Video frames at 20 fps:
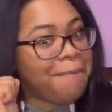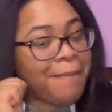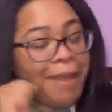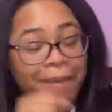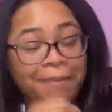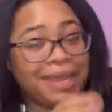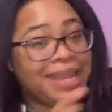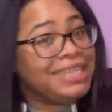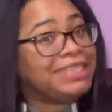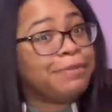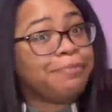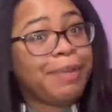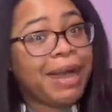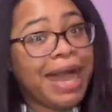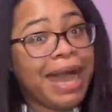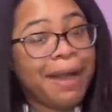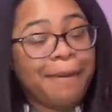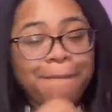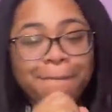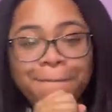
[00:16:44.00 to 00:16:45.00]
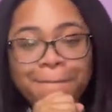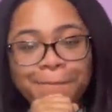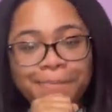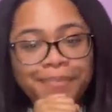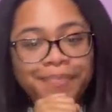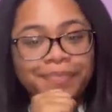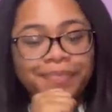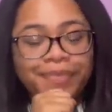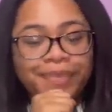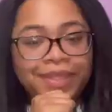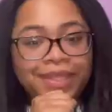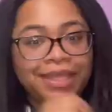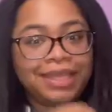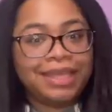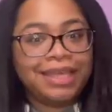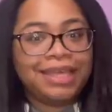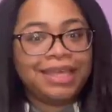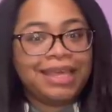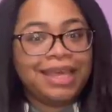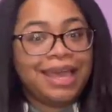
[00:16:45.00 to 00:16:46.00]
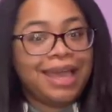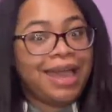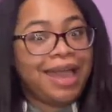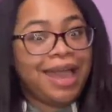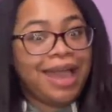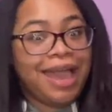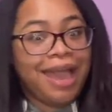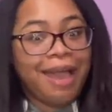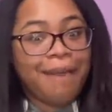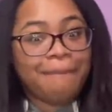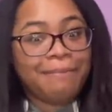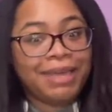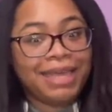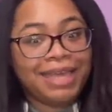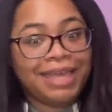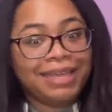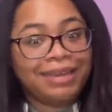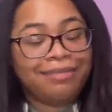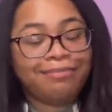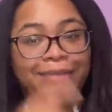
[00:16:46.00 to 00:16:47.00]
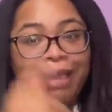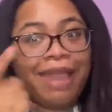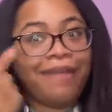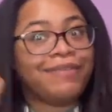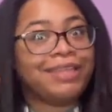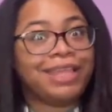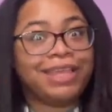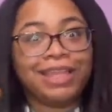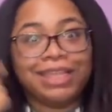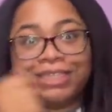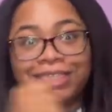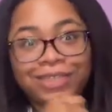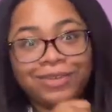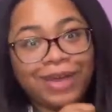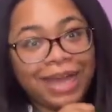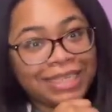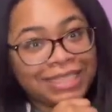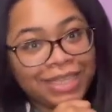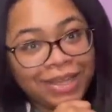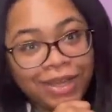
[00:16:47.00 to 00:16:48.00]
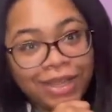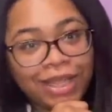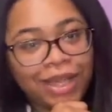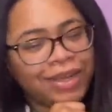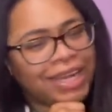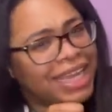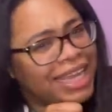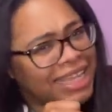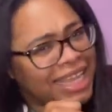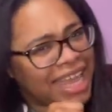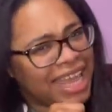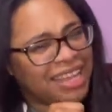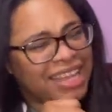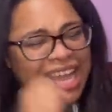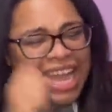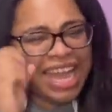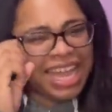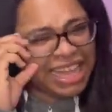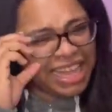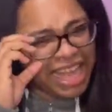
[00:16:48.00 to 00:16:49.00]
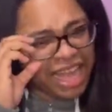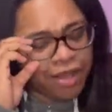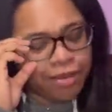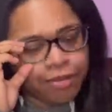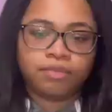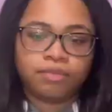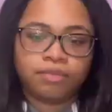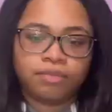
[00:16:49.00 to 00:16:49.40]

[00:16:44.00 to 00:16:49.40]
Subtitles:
I mean, it's a bop. I mean, might have to deal with shit on SoundCloud. They got that iCloud?